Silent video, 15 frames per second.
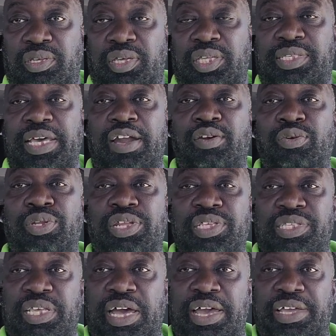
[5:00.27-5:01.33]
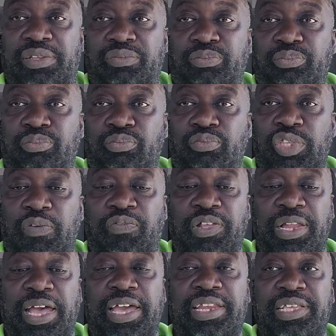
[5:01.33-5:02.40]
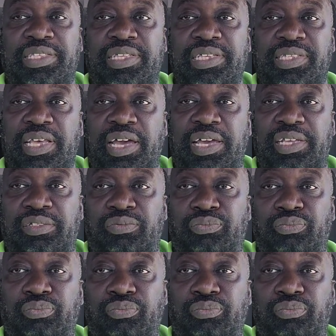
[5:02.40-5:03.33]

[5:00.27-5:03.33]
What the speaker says: It's a good design. If you like this design,